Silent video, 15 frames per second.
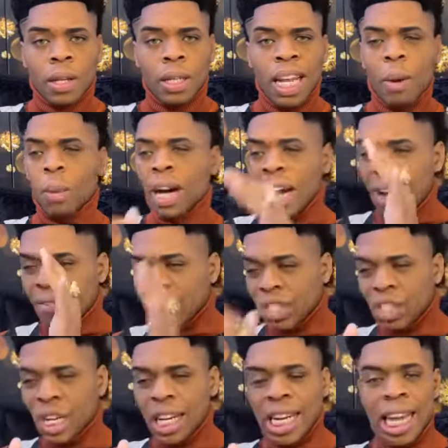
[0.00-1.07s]
That whatever
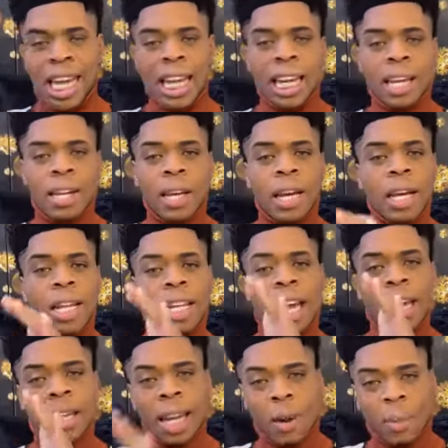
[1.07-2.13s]
she needed,
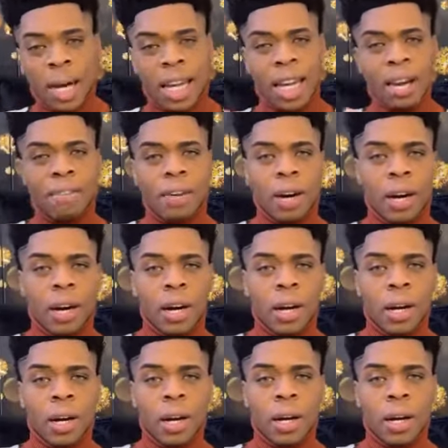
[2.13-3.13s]
they, they would give her